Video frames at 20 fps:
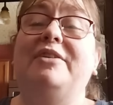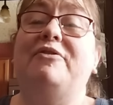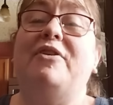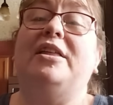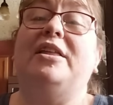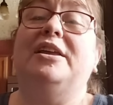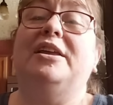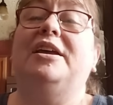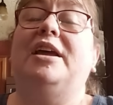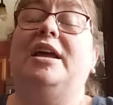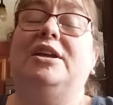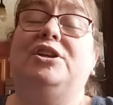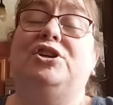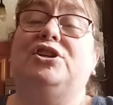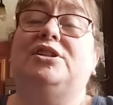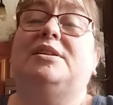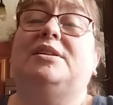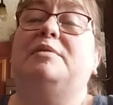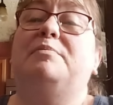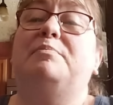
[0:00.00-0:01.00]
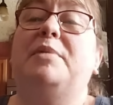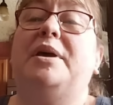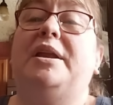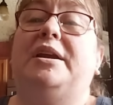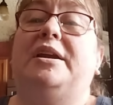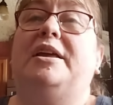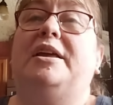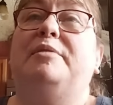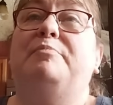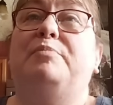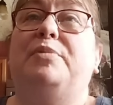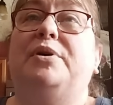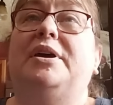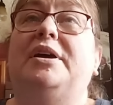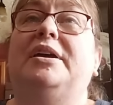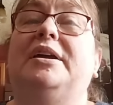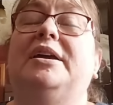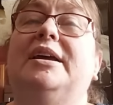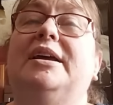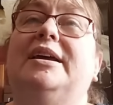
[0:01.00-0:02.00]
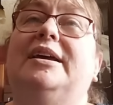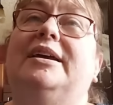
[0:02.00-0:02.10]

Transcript: he finally, he just admitted it, but.